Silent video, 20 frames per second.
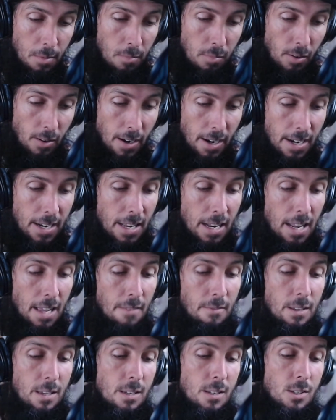Pride at
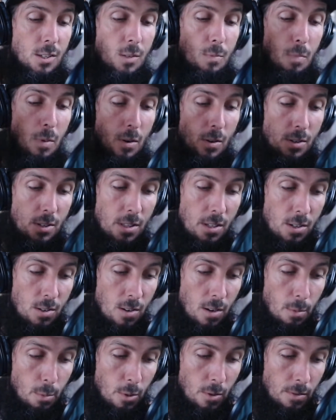having dispersed the
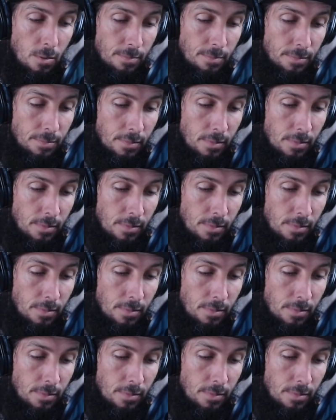trouble,